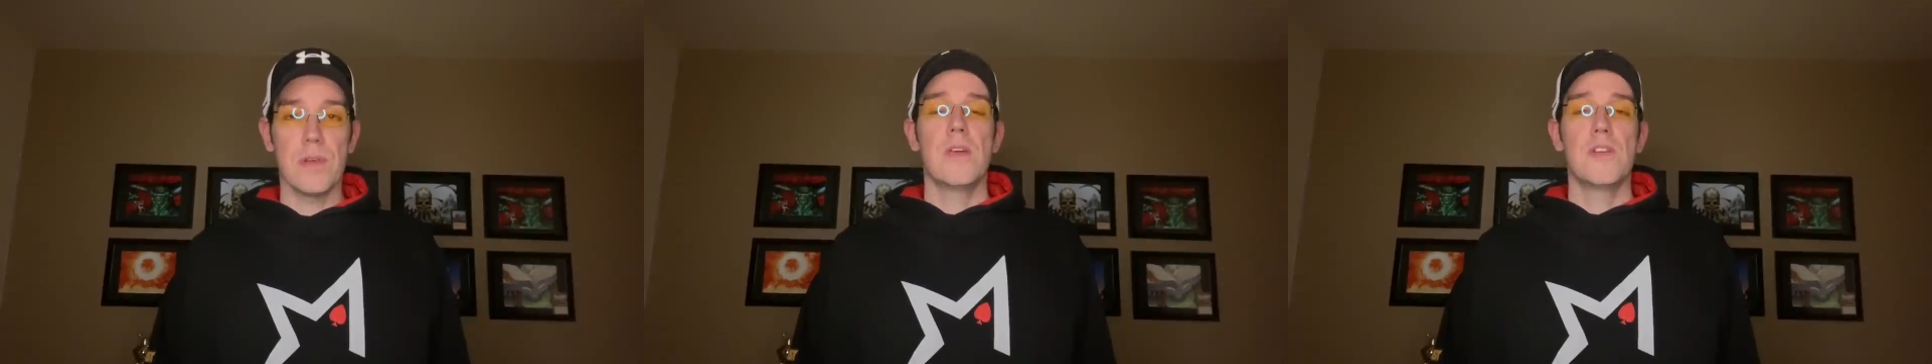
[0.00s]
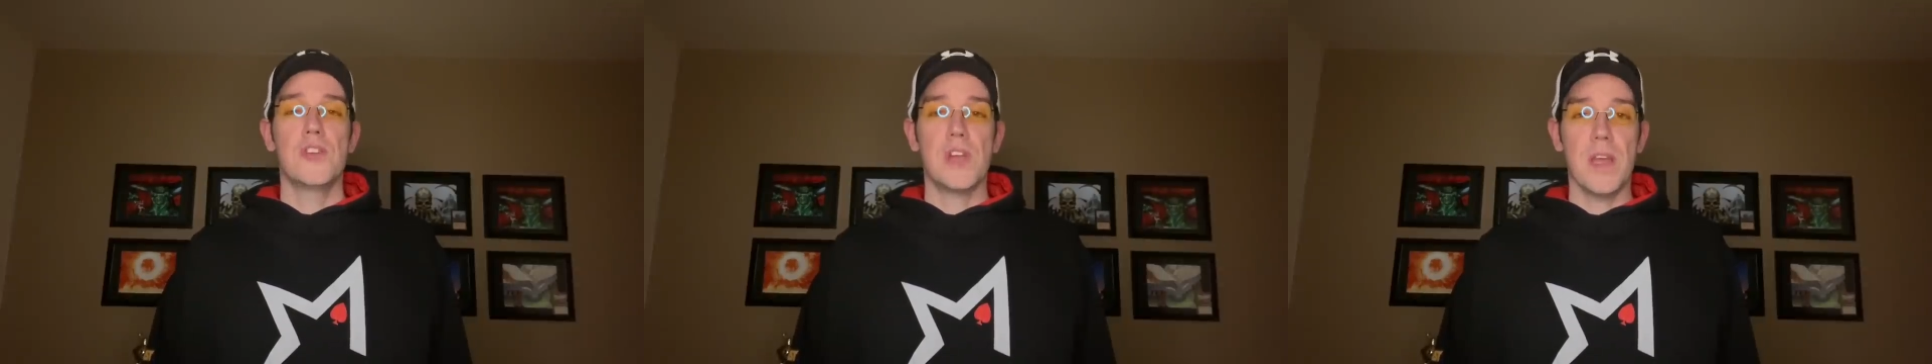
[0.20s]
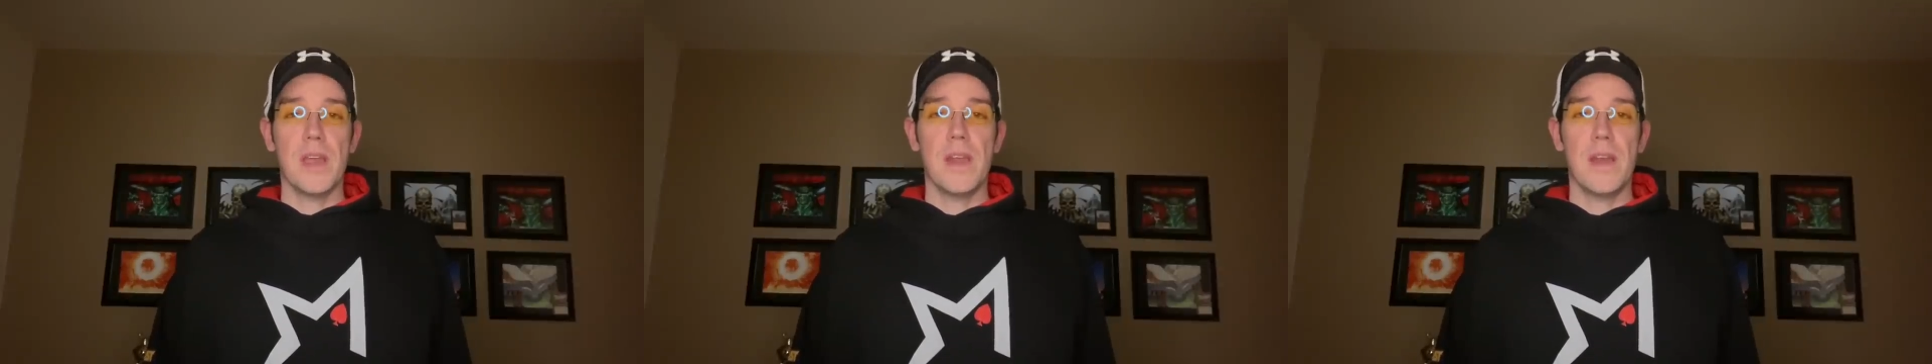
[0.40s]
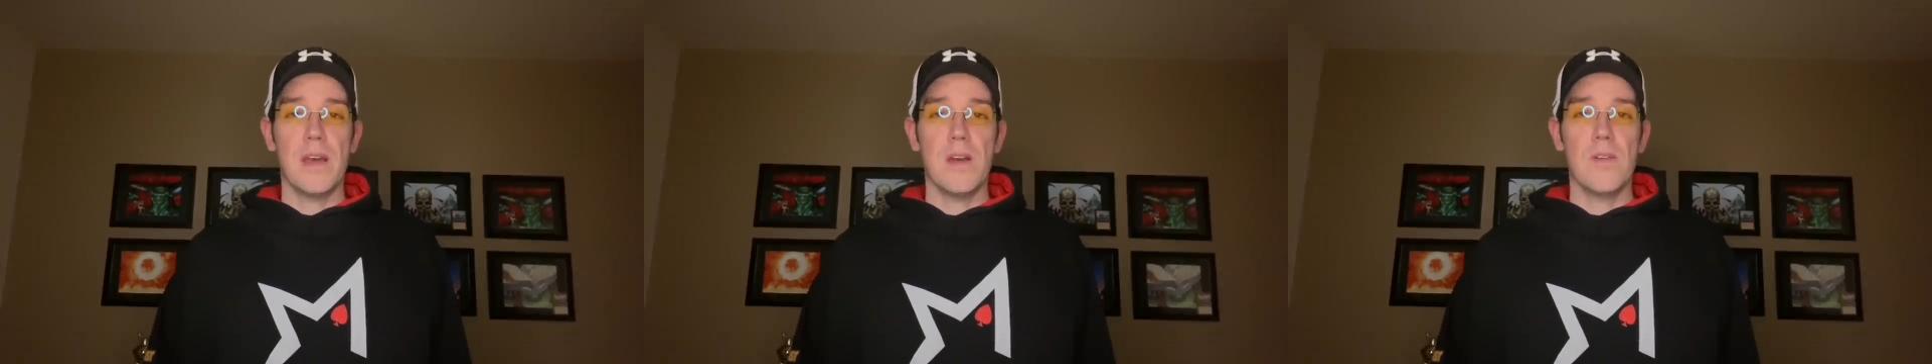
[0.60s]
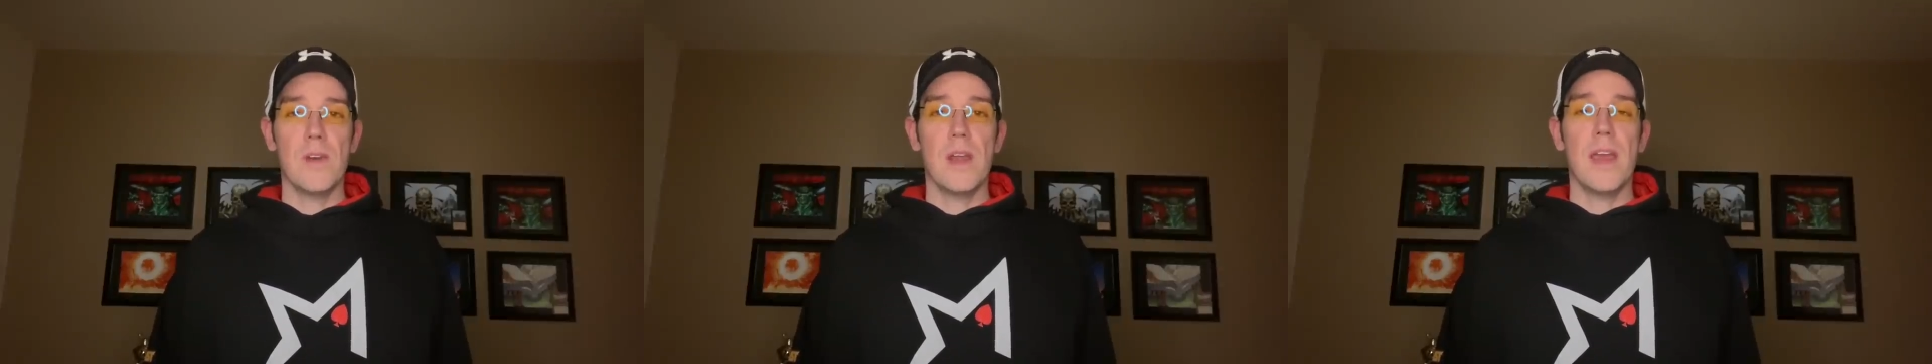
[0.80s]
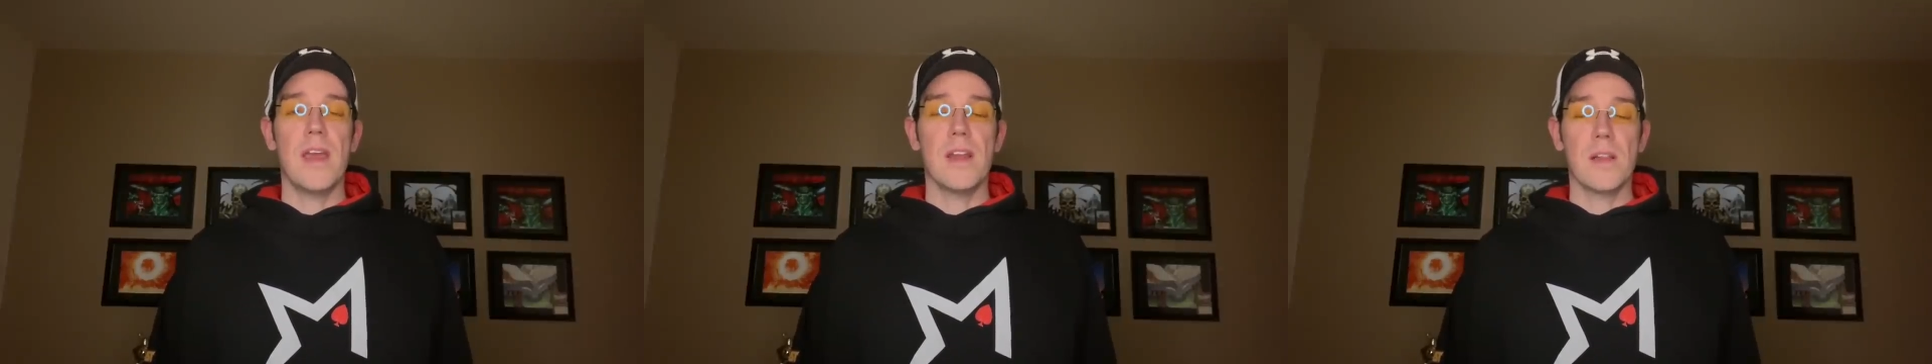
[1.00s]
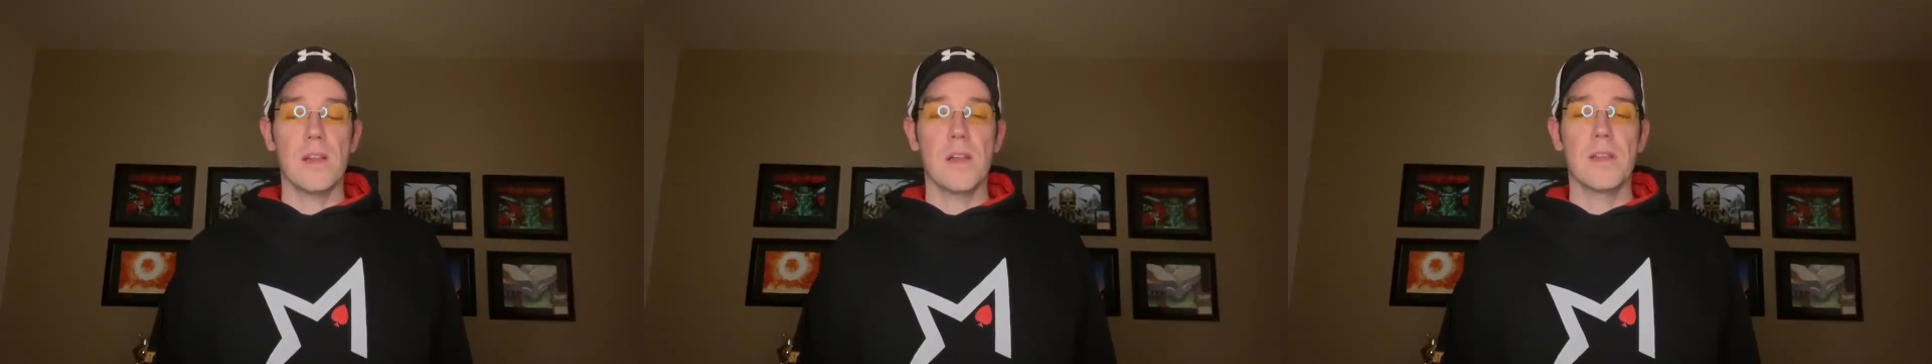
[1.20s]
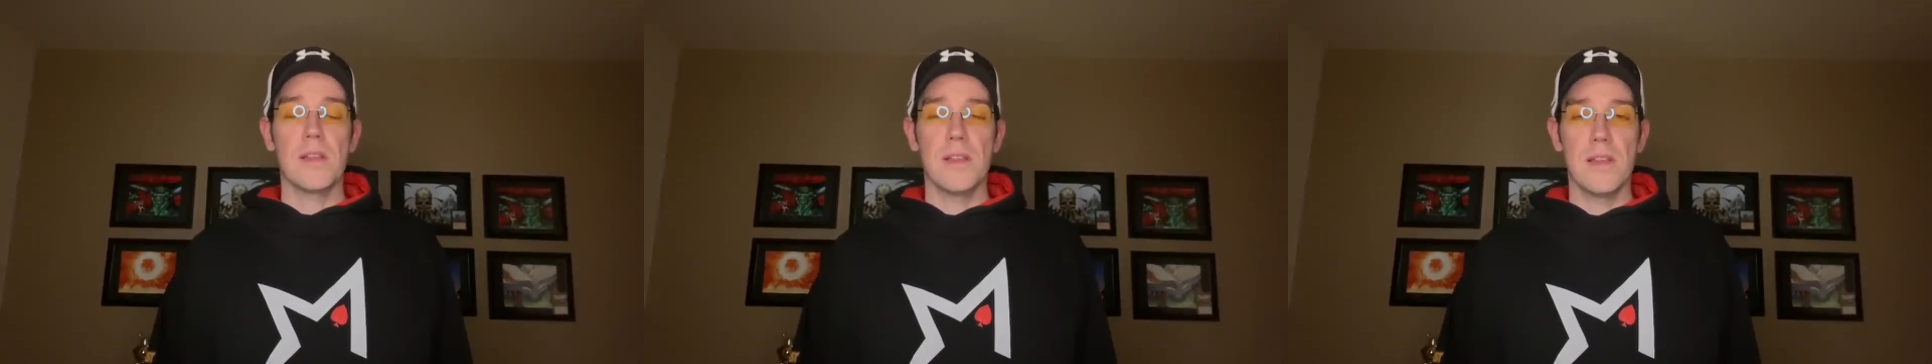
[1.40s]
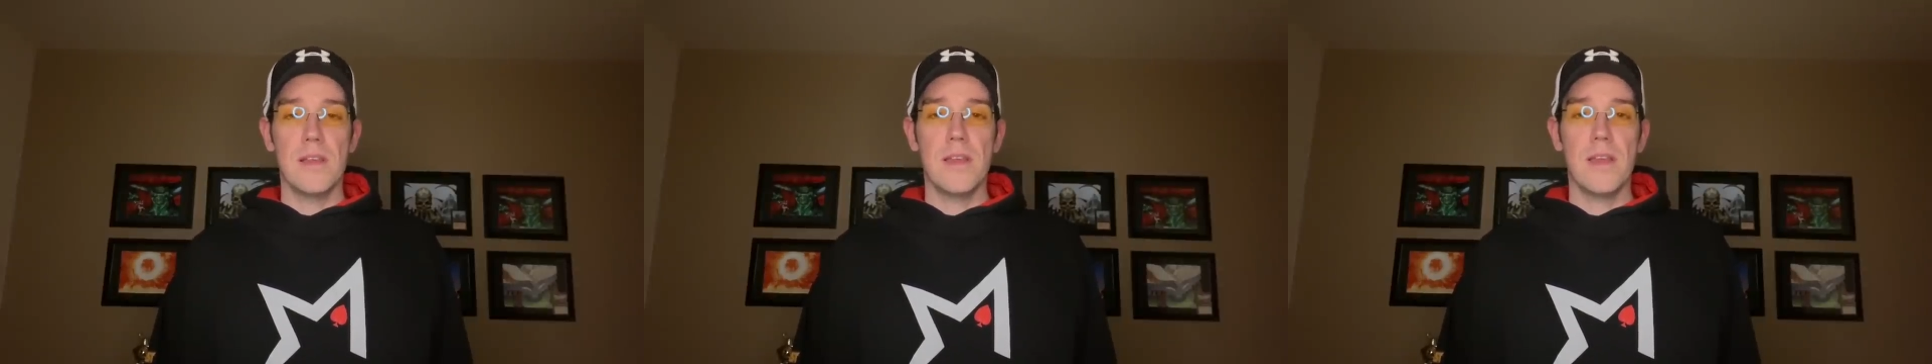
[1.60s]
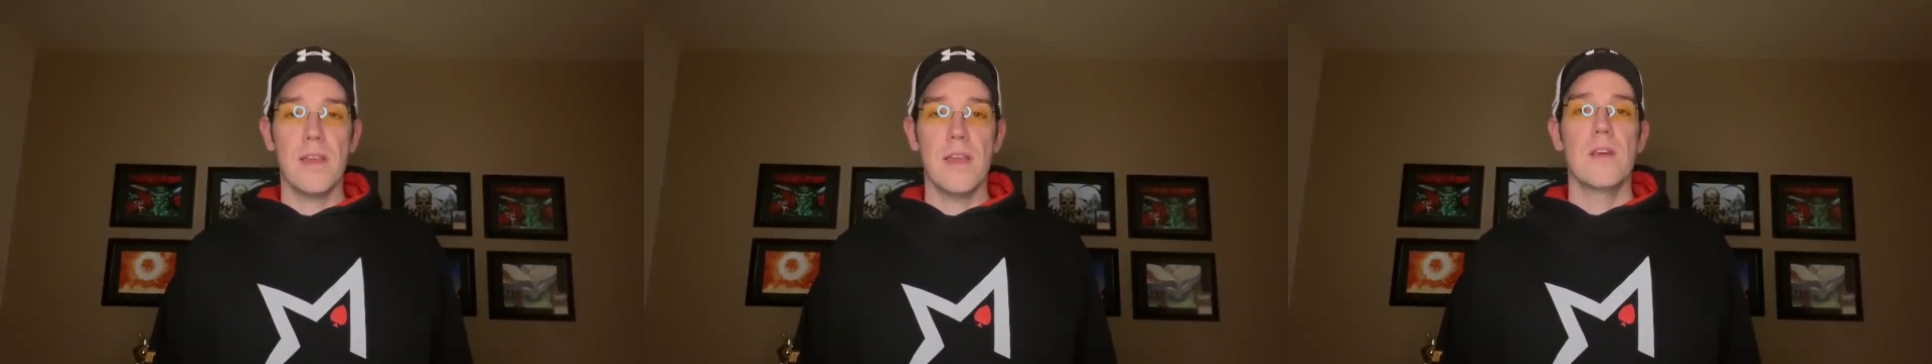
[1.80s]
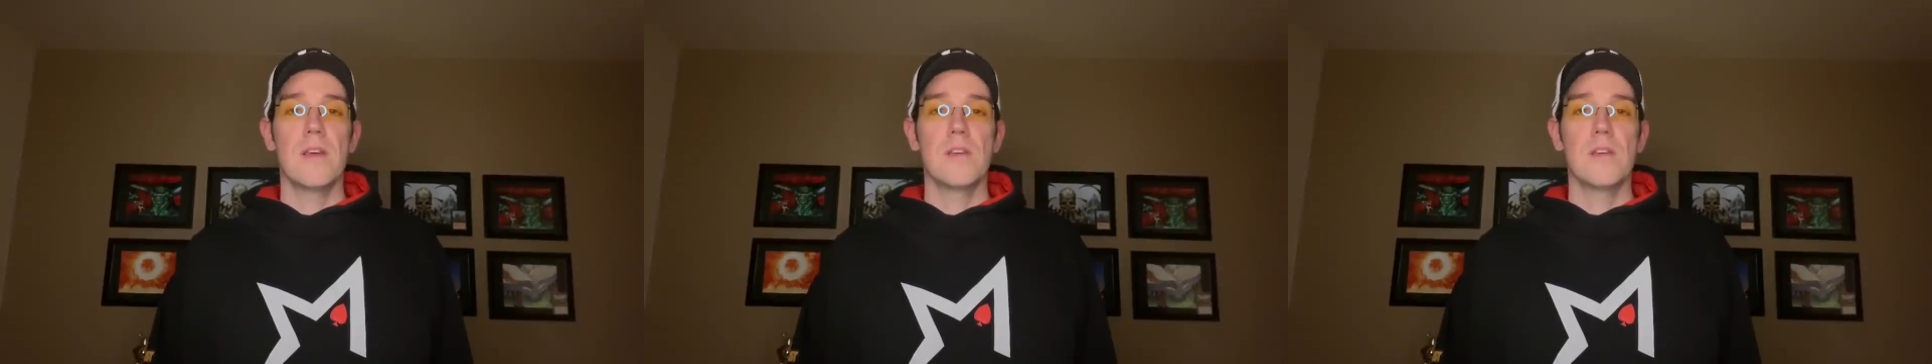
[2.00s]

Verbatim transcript: Check it out and click the link